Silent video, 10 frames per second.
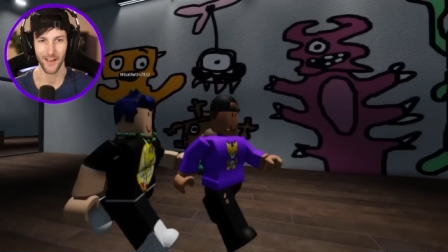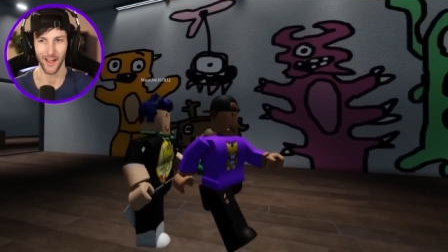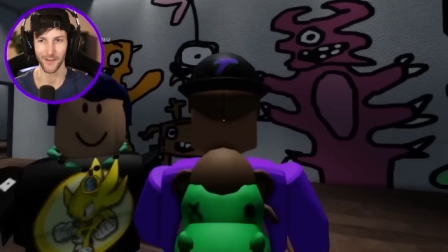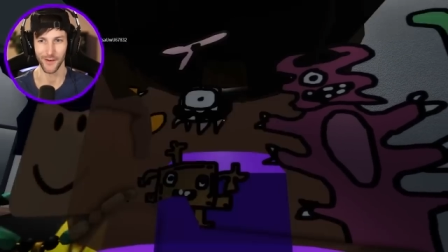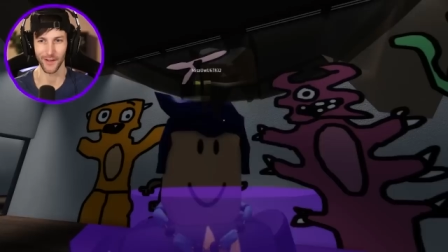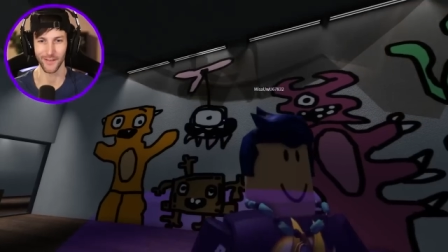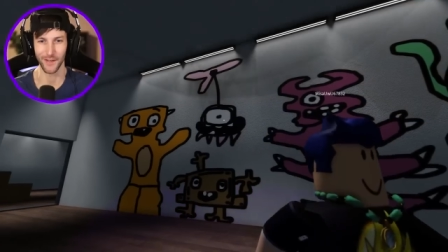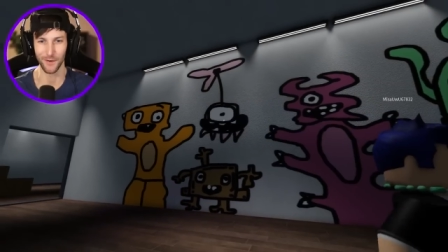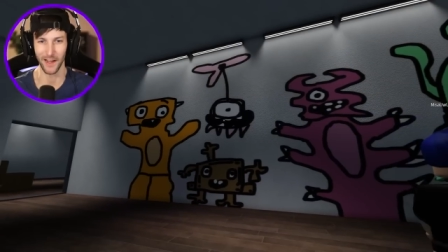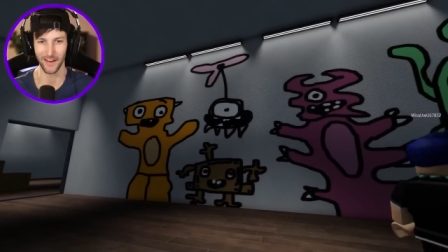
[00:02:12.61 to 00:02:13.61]
As you can
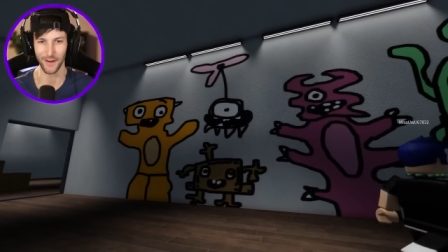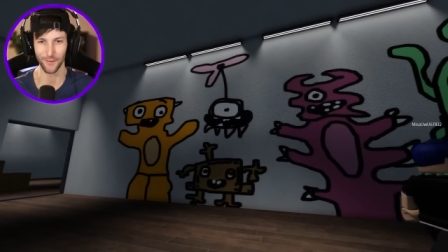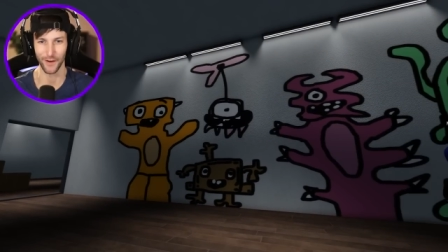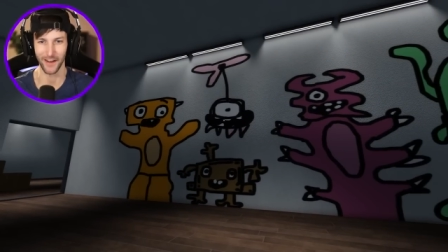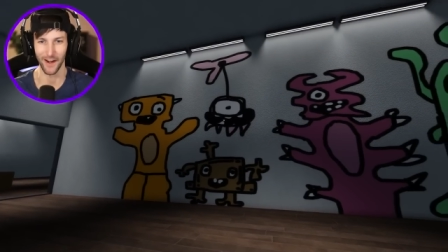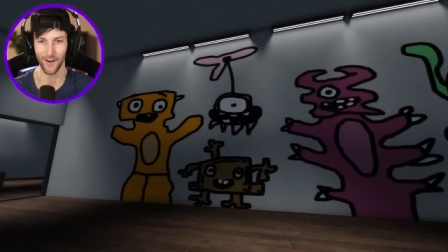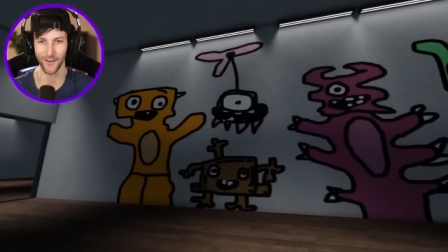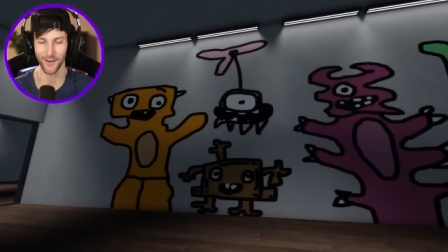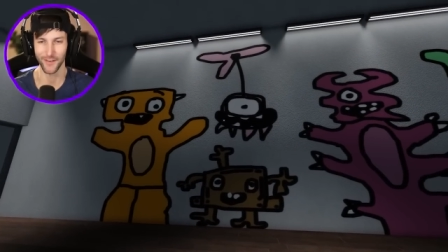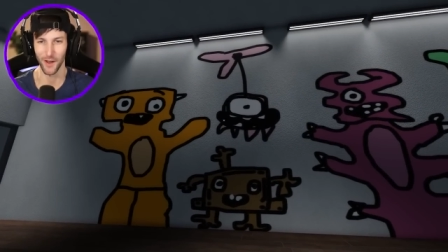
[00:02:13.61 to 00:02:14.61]
see, we got different
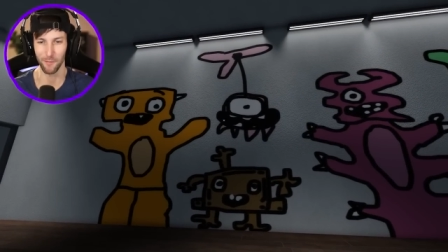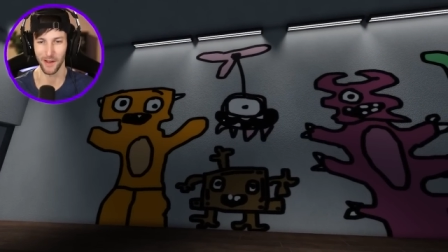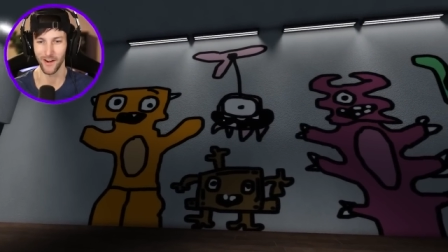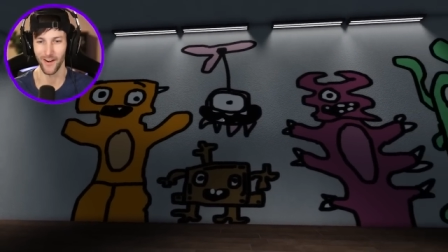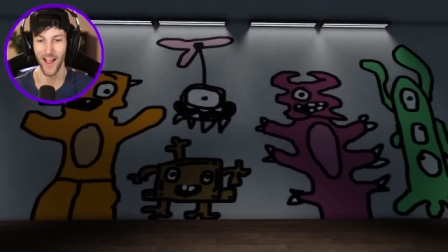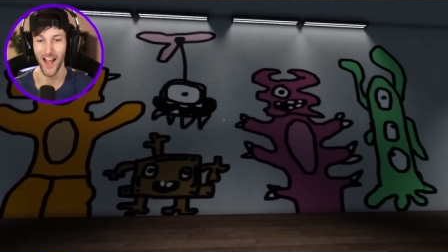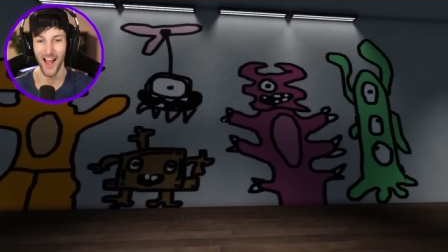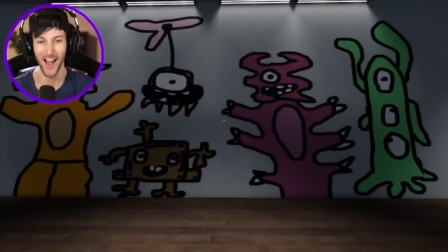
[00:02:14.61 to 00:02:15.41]
characters up here.